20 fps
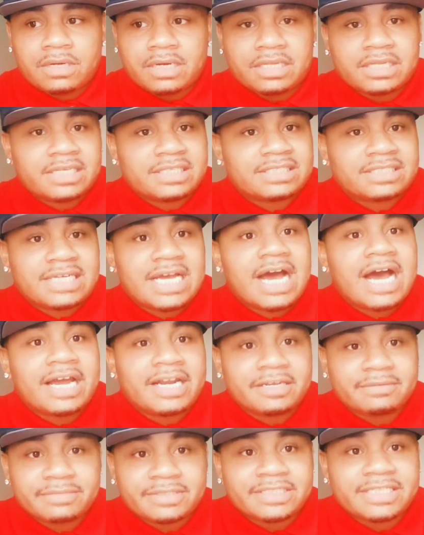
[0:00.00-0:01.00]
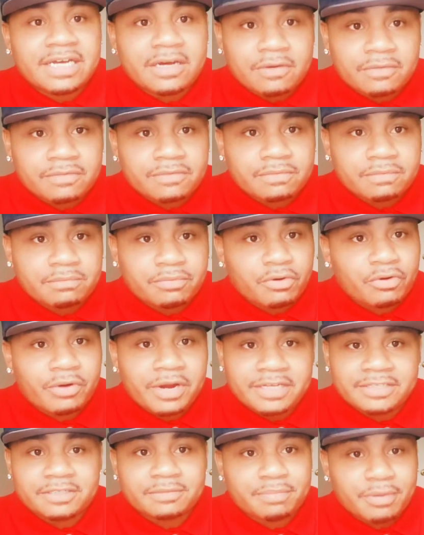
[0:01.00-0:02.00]
Unless God himself
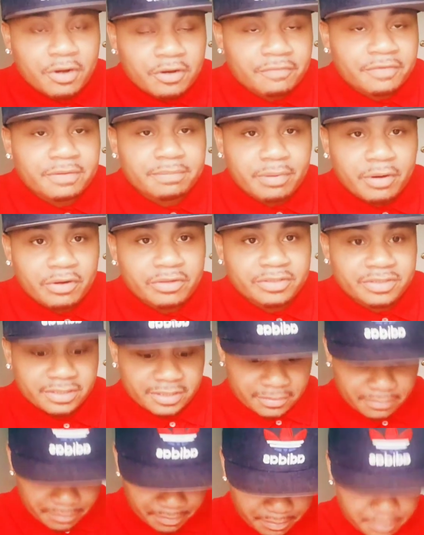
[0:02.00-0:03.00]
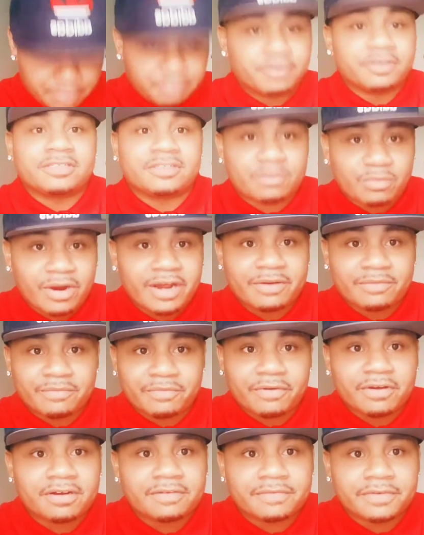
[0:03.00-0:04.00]
creates a perfect person and puts him right in
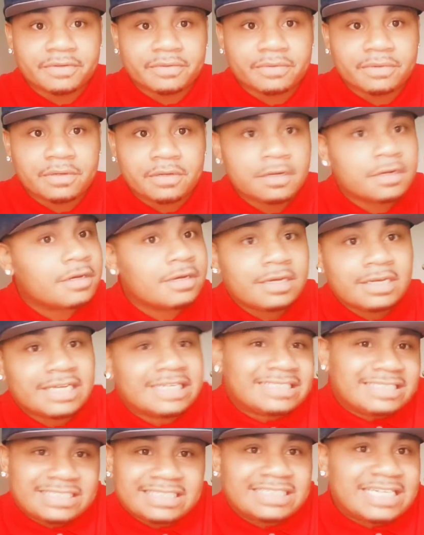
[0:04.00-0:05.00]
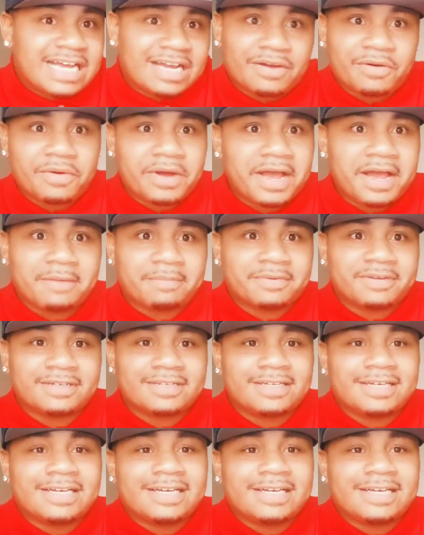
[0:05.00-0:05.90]
front of you, it's just not going to happen.